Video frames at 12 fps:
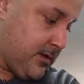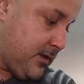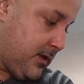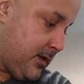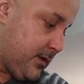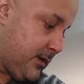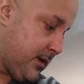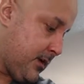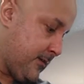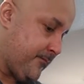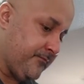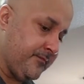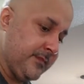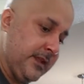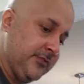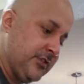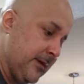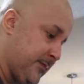and they
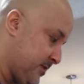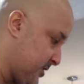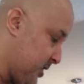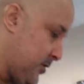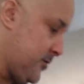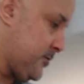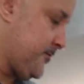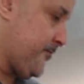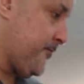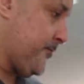dropped a single.